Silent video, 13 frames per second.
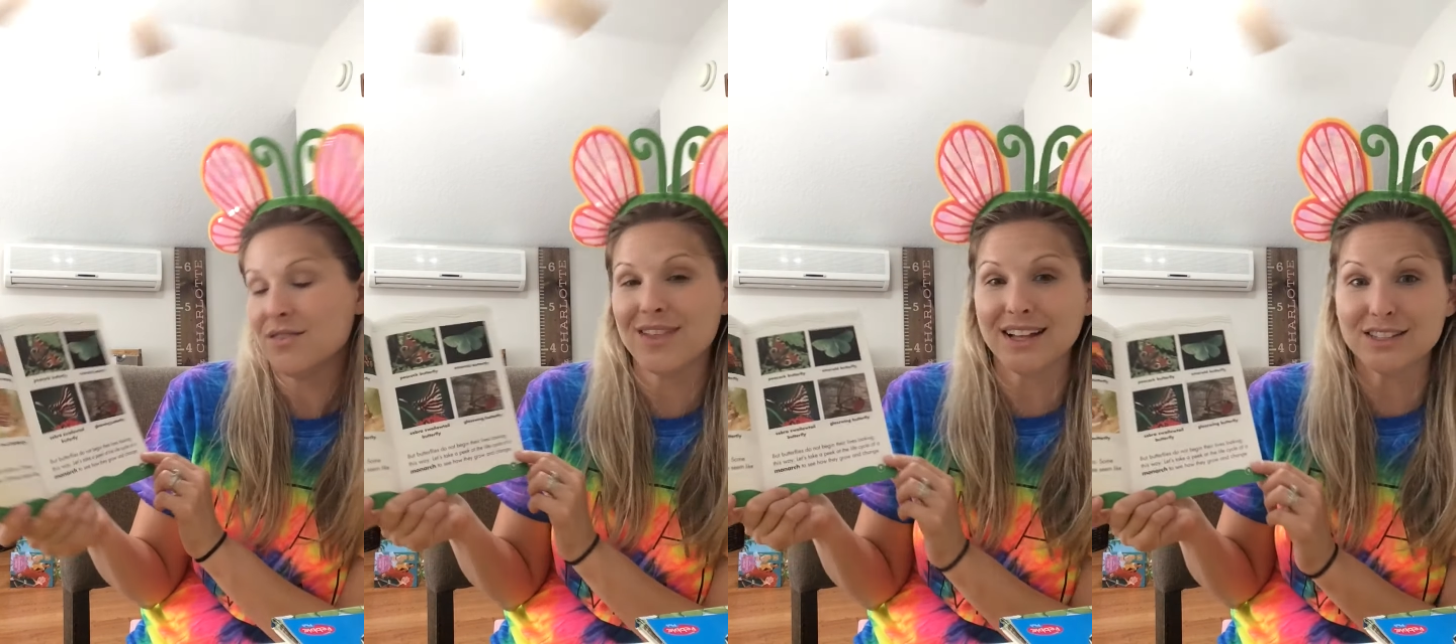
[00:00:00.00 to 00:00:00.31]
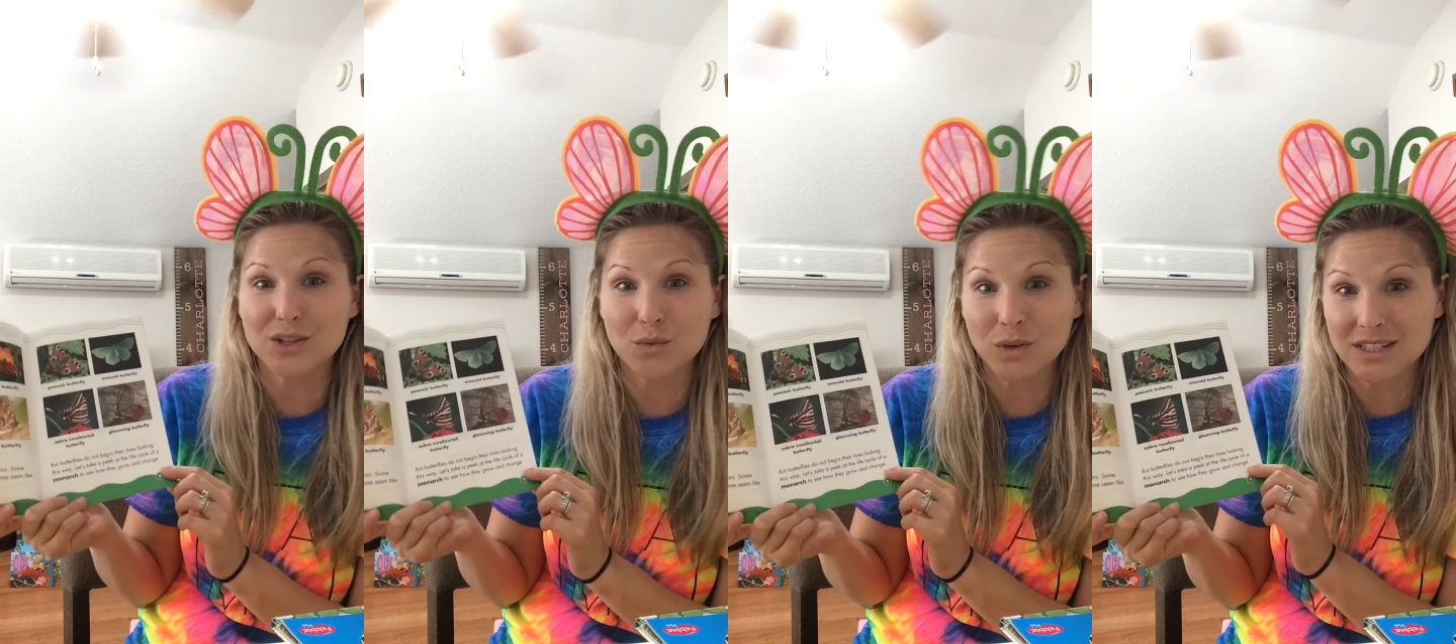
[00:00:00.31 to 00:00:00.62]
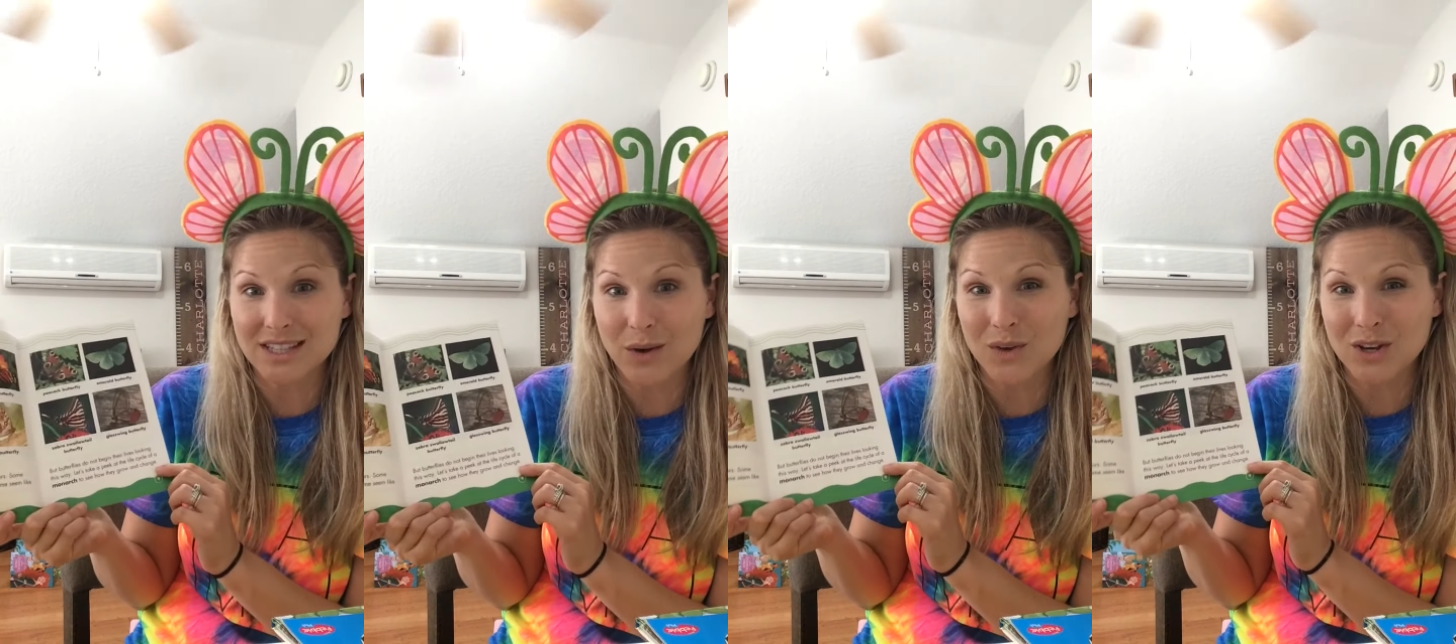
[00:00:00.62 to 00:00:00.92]
That's the
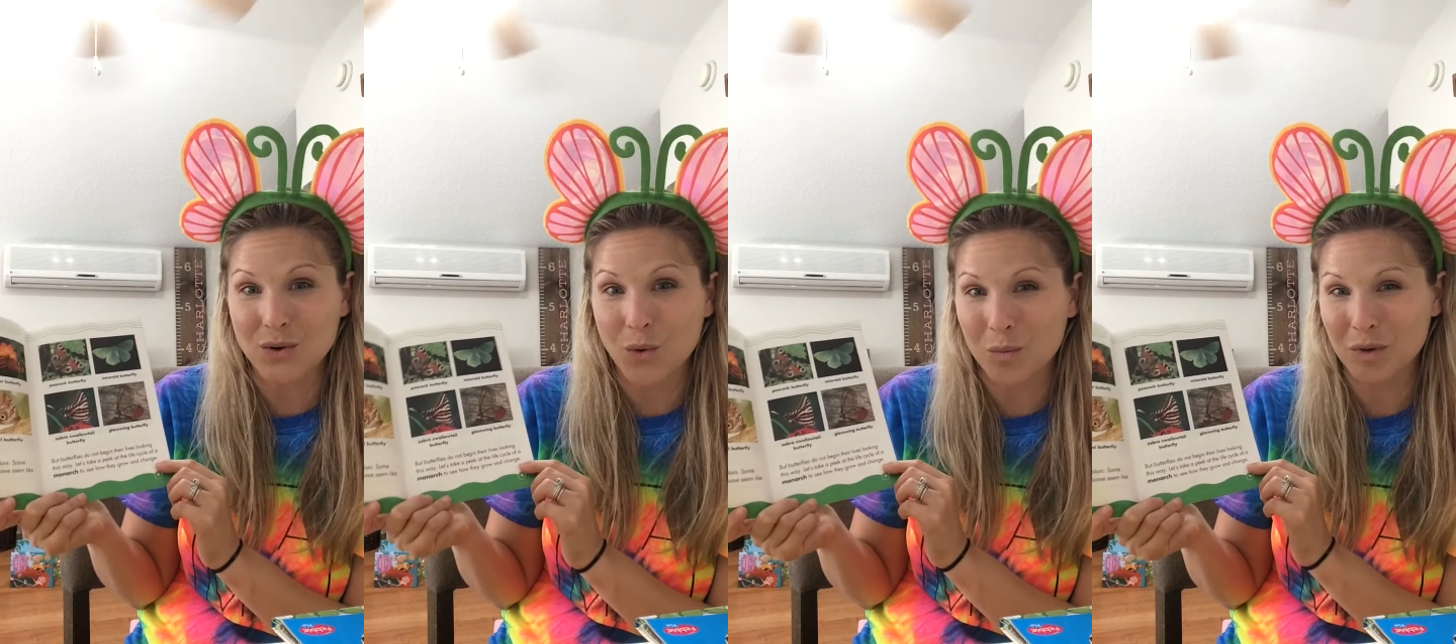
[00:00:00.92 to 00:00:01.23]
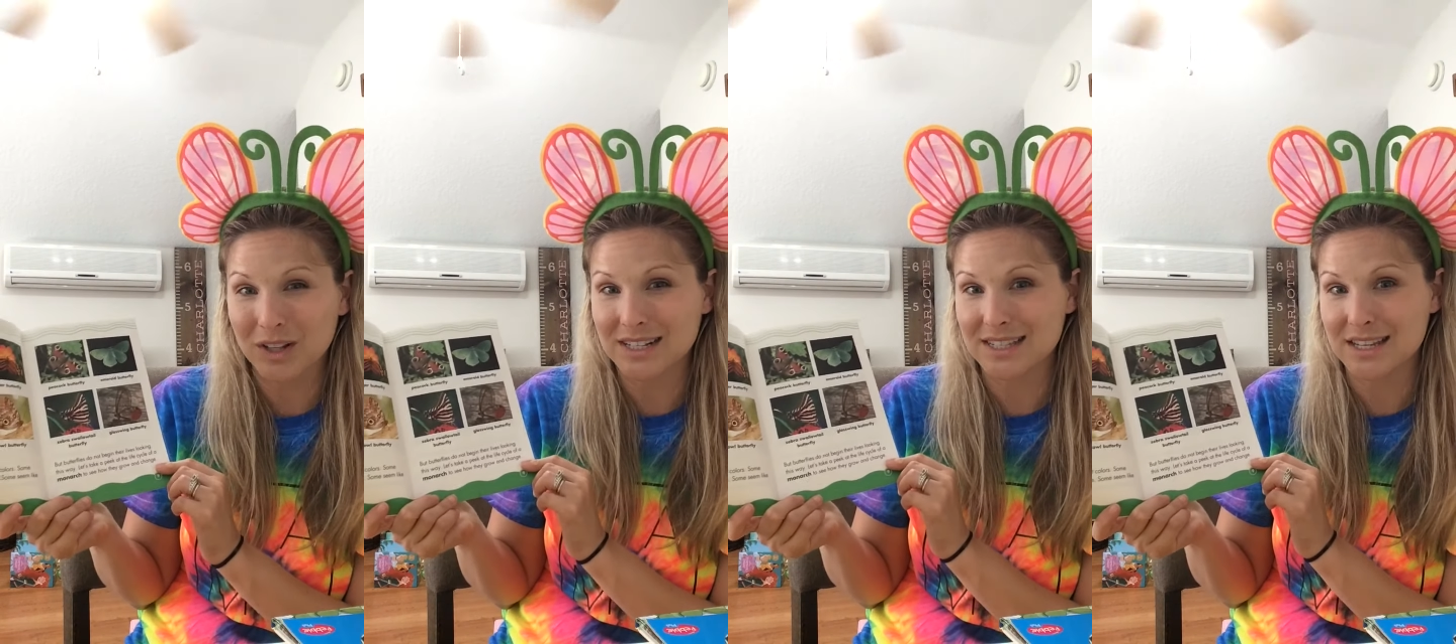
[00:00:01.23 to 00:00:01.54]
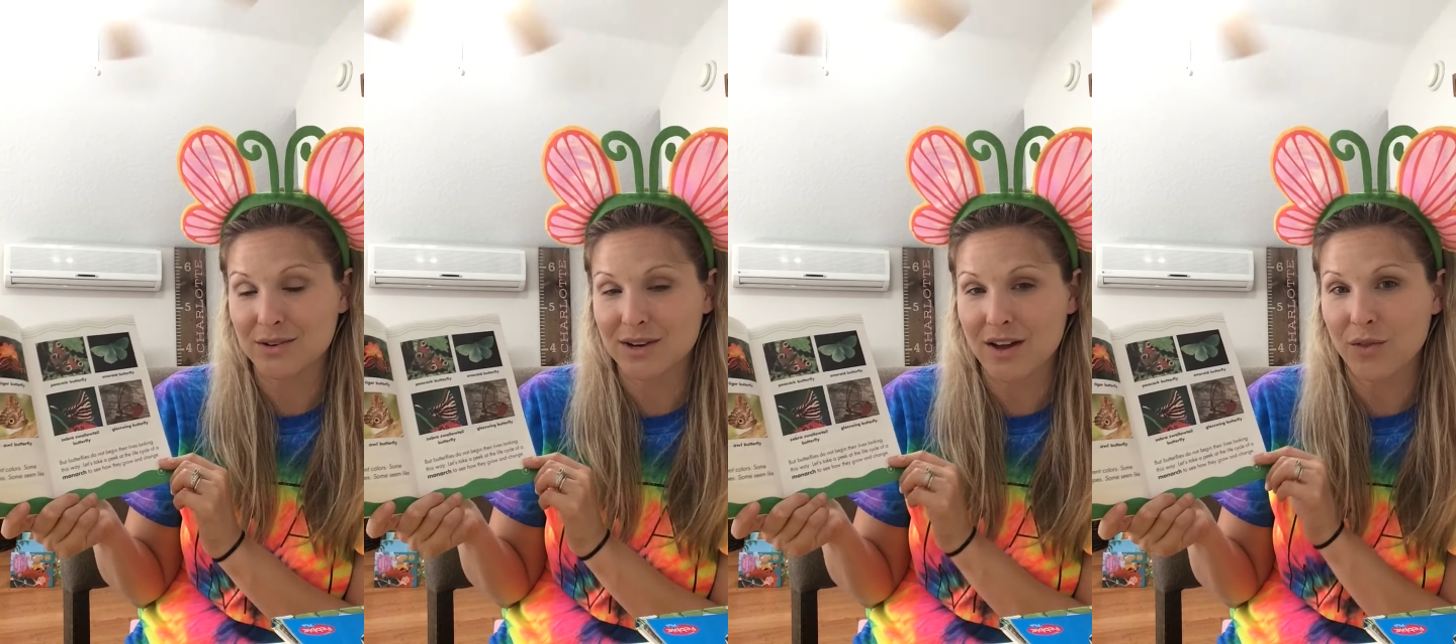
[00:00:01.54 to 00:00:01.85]
ones that we normally
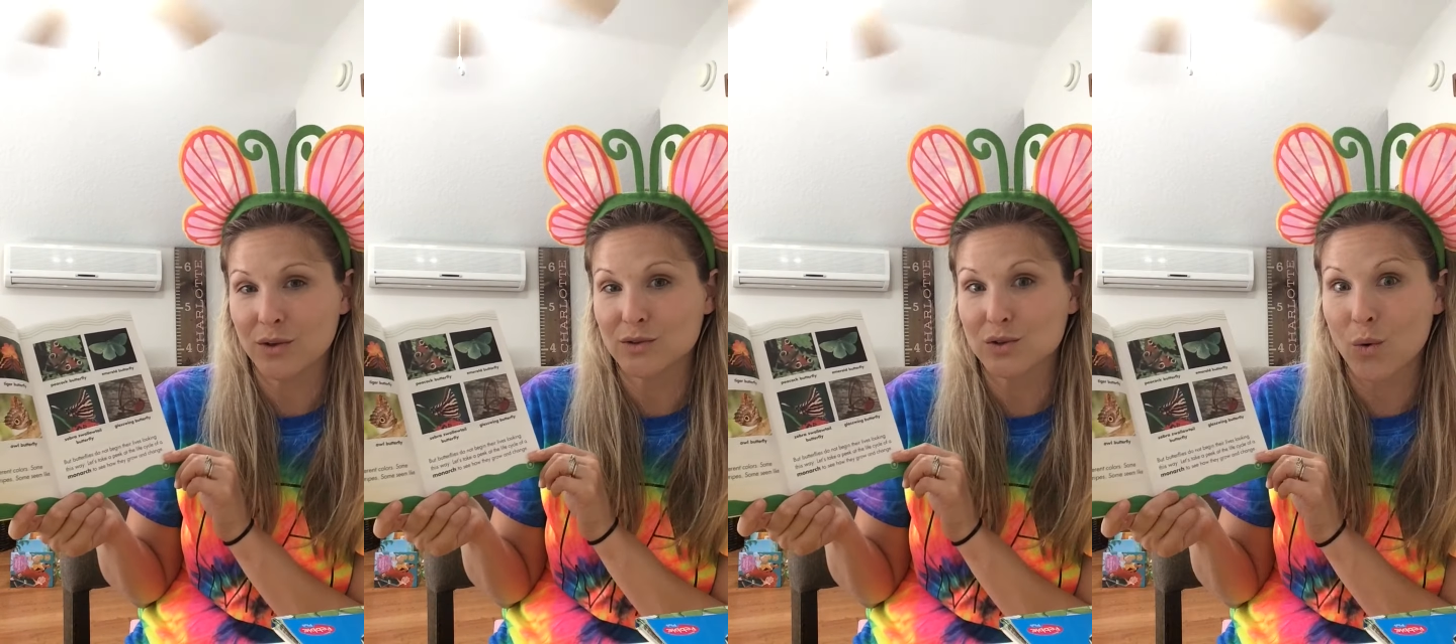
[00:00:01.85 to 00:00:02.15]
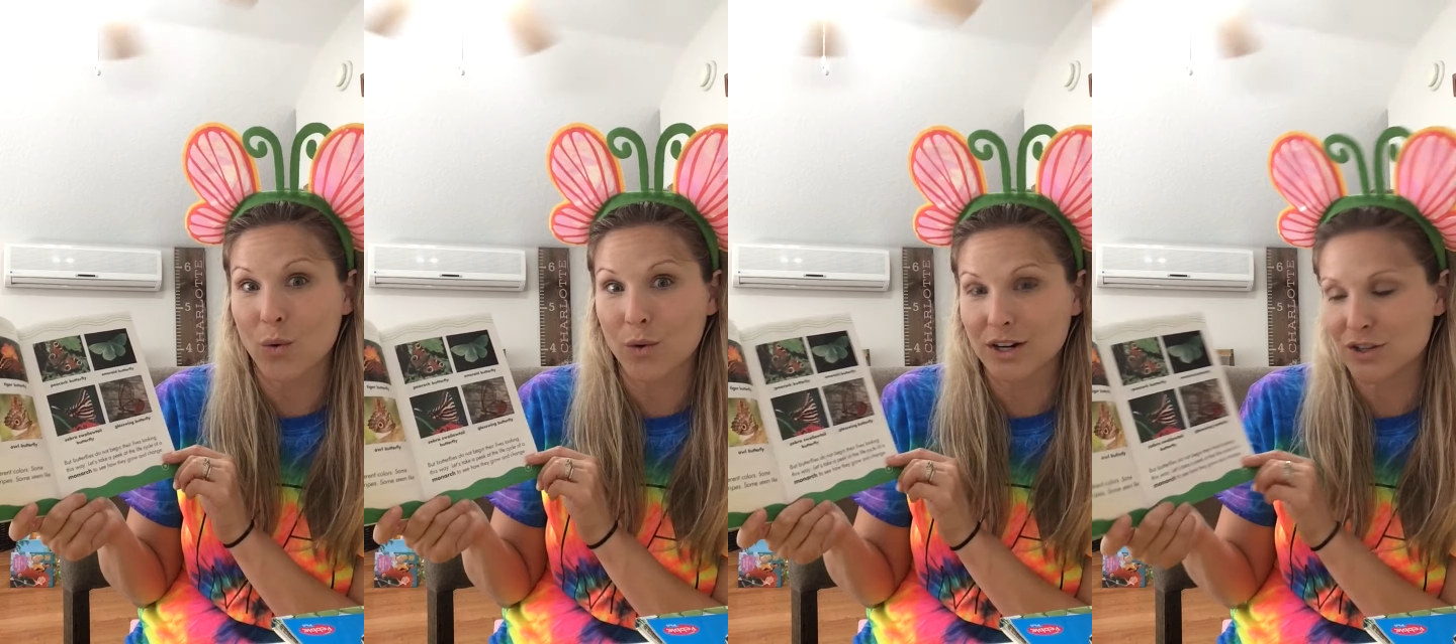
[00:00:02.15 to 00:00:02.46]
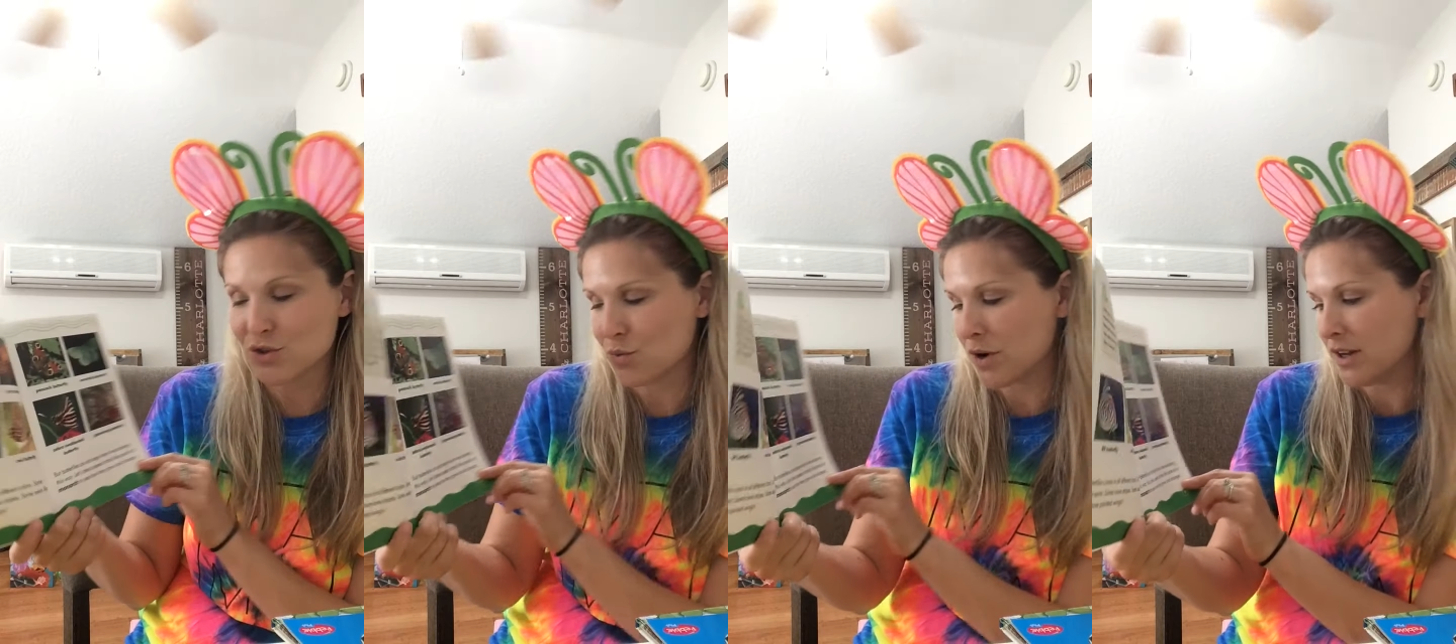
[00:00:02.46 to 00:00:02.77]
see around those
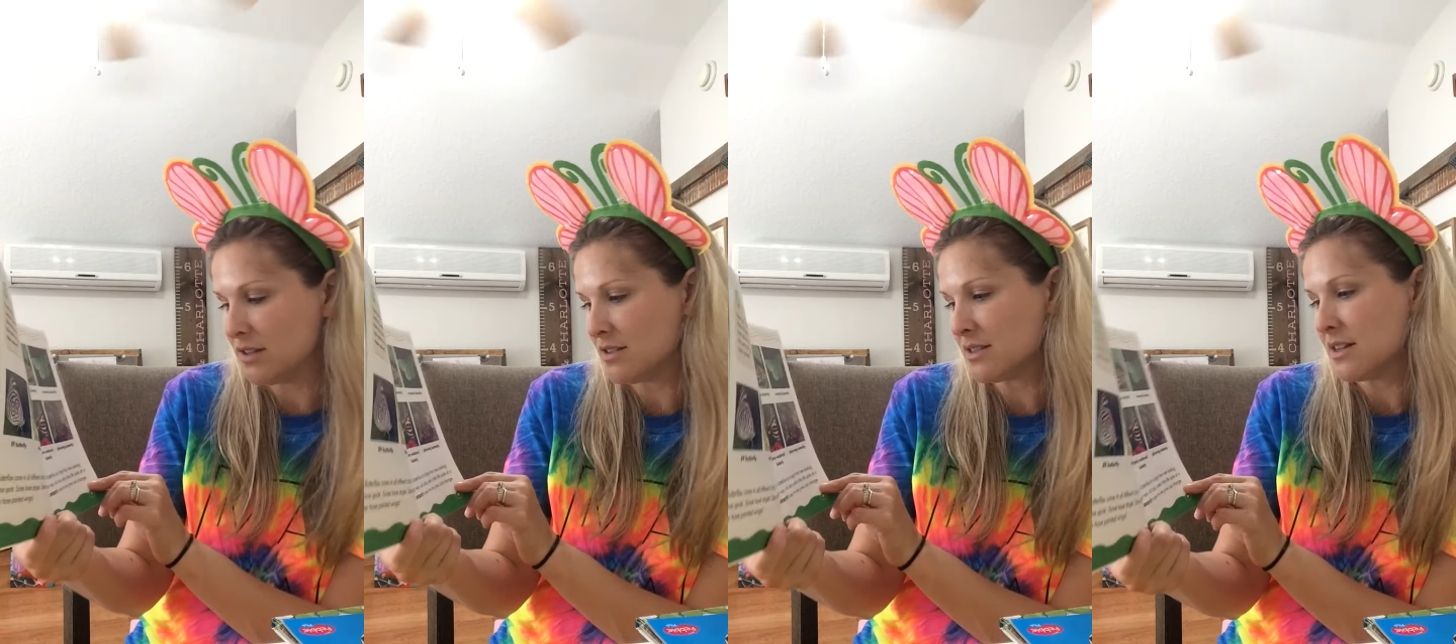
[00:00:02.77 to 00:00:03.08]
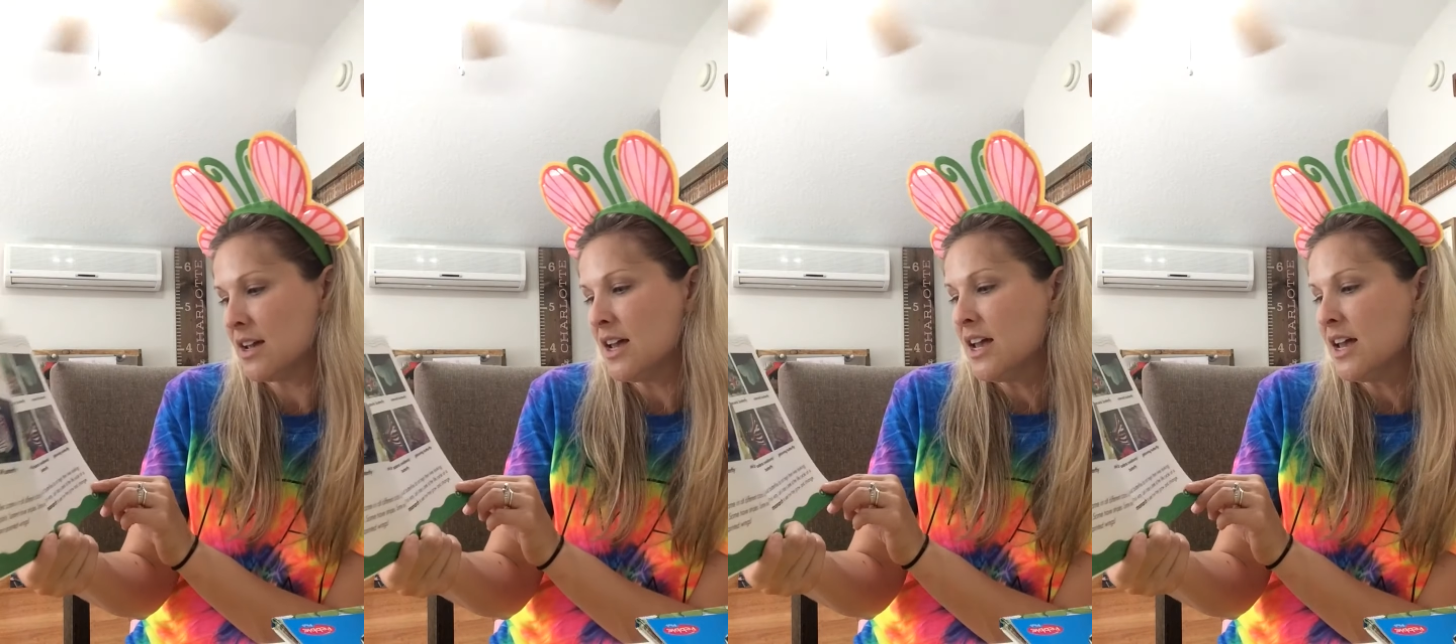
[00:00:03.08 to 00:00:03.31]
orange ones,